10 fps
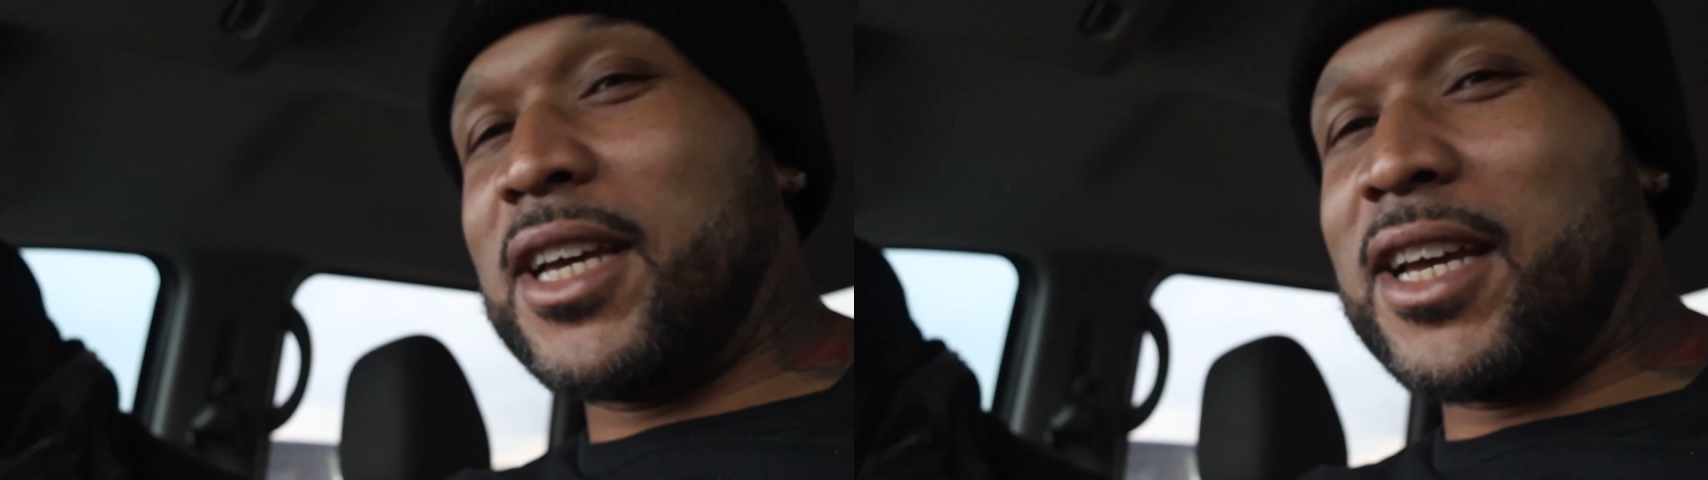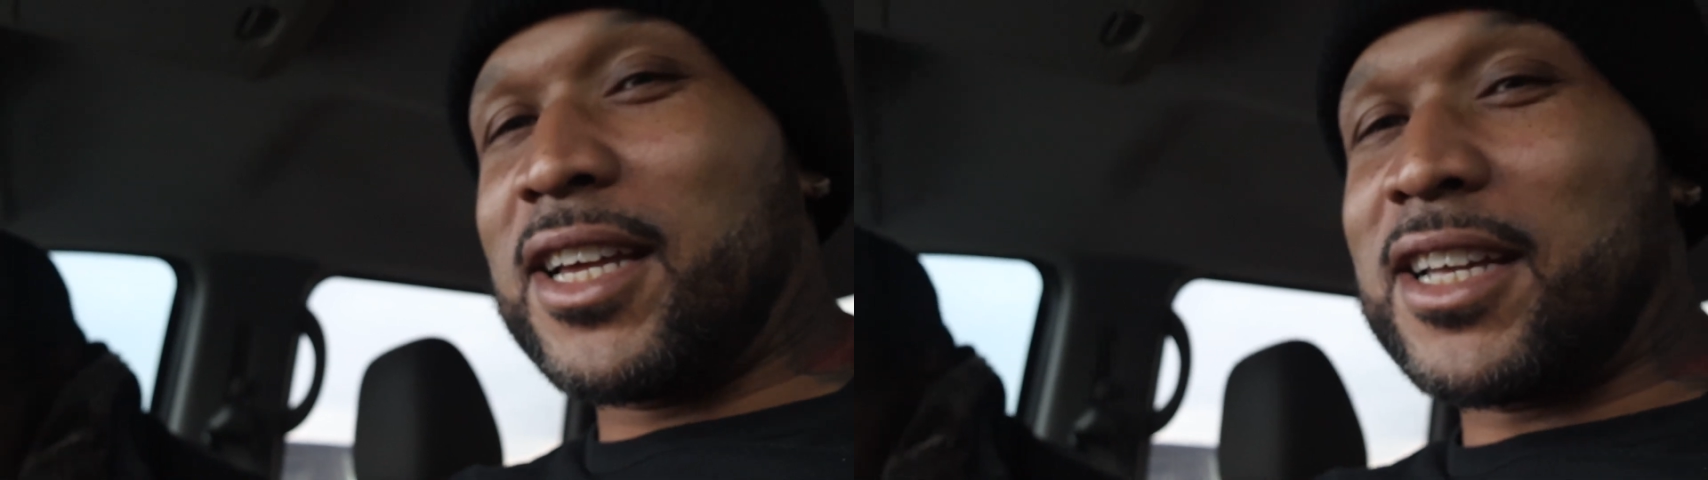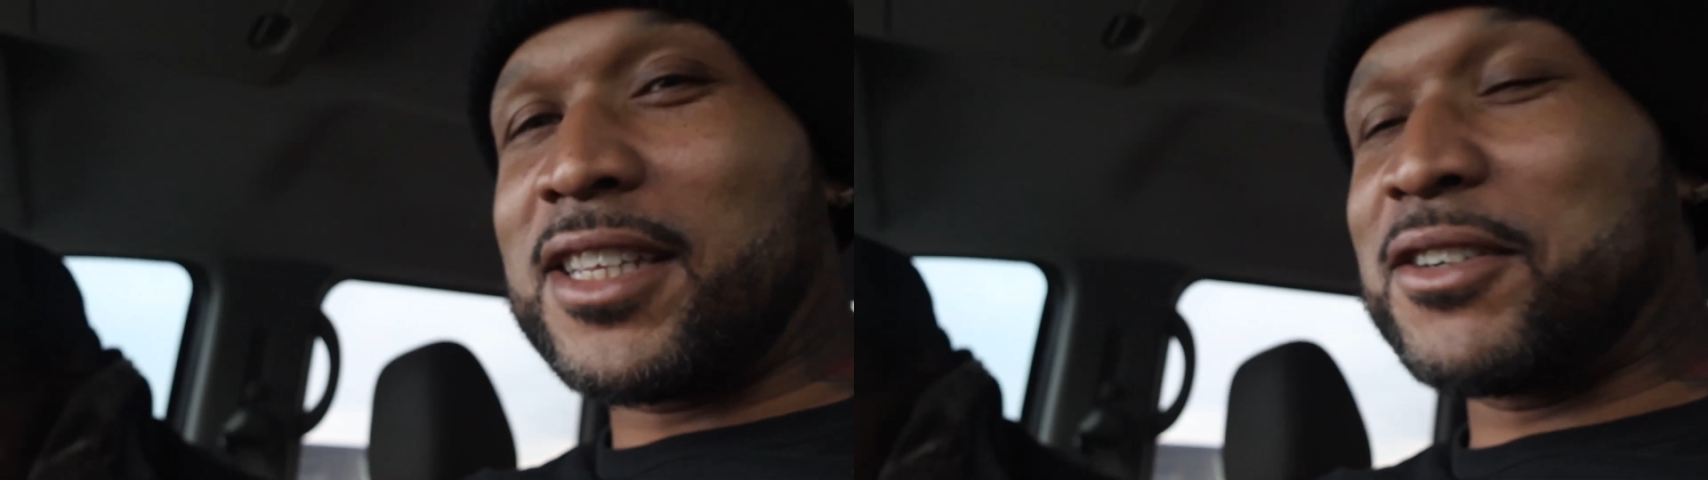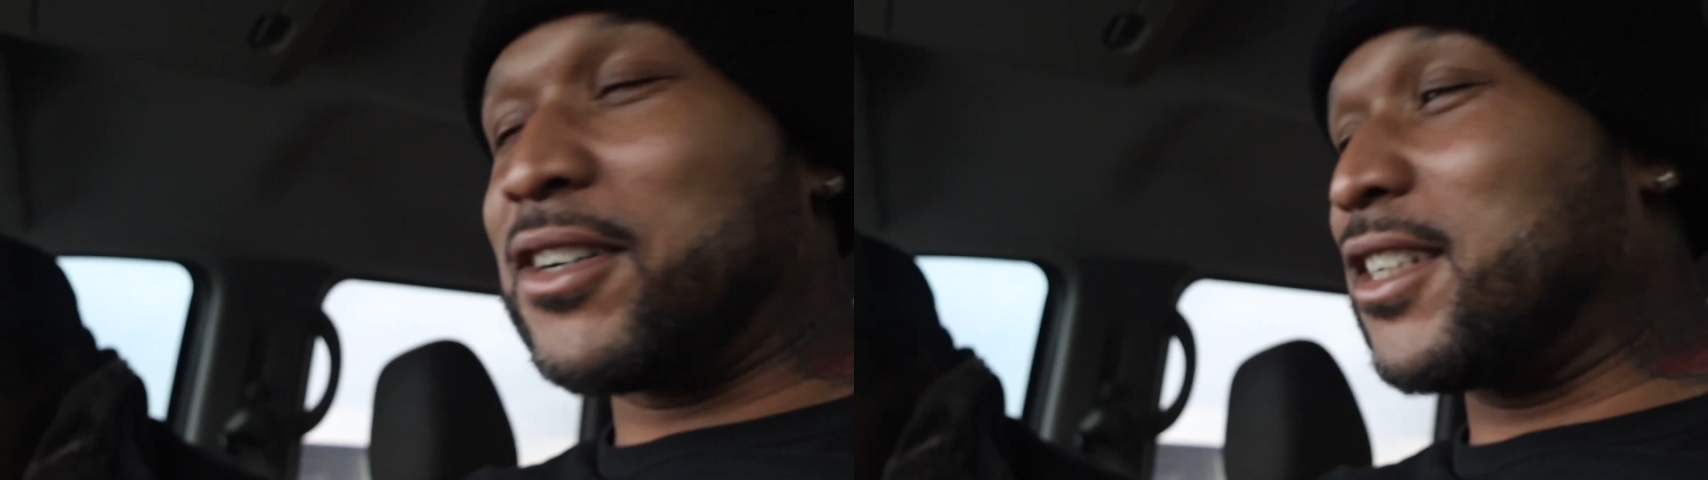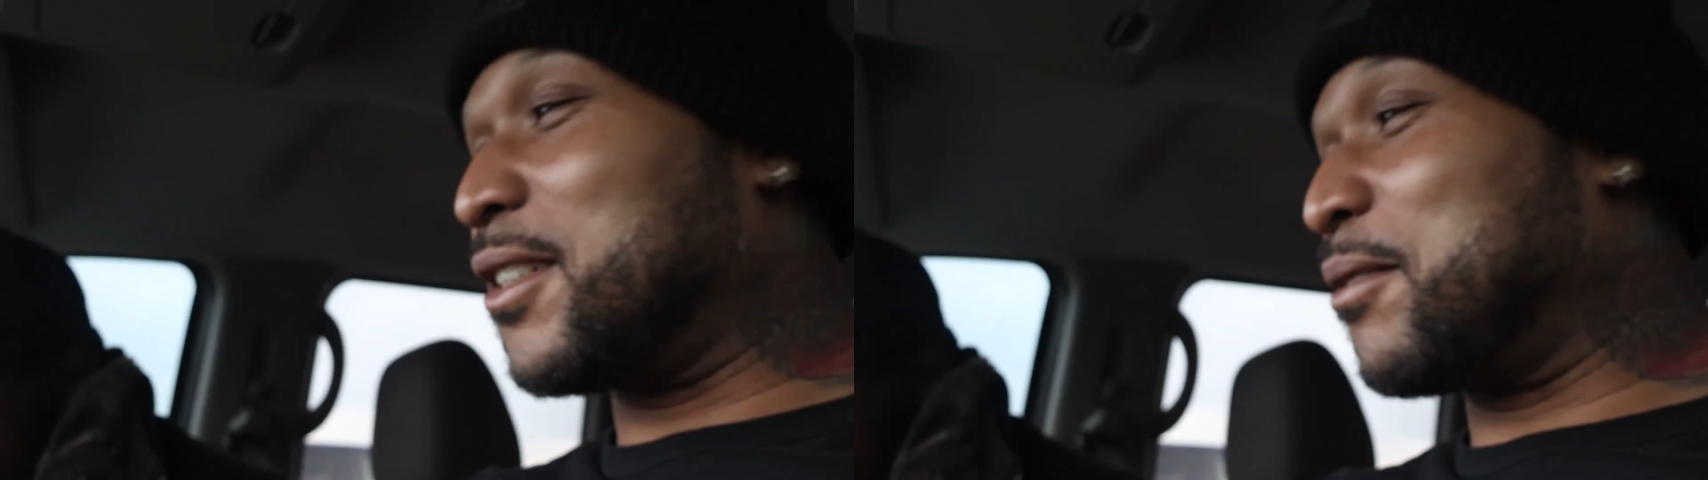And it got the
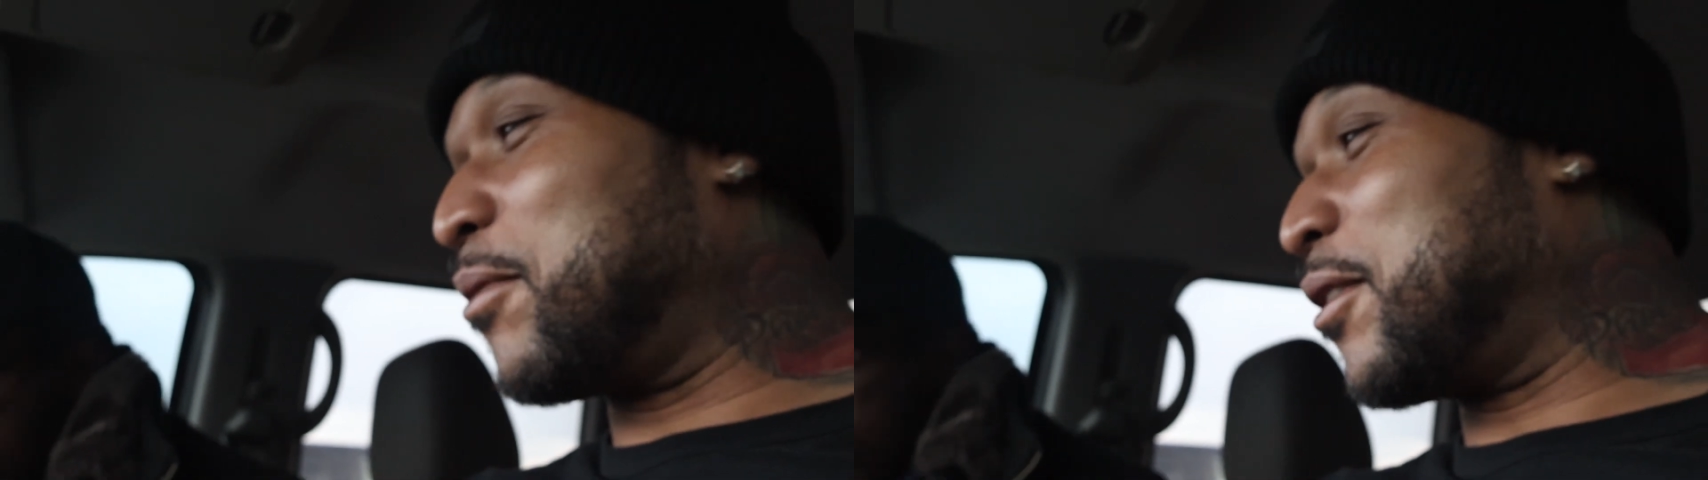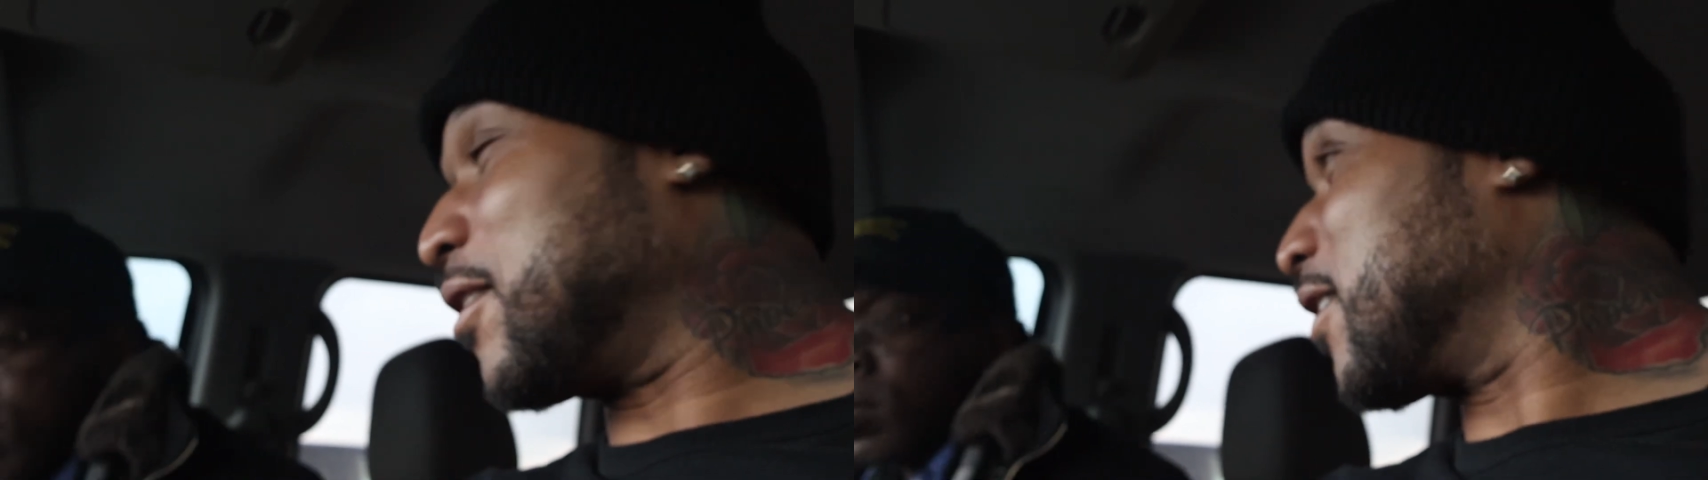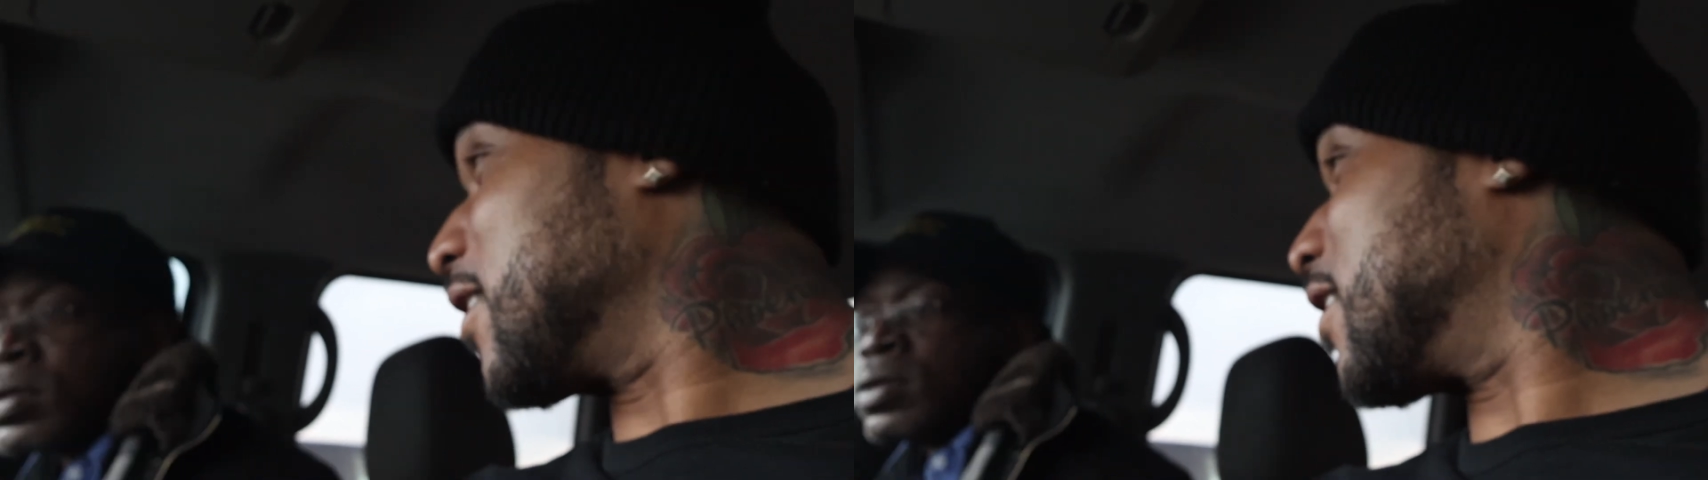crazy motor.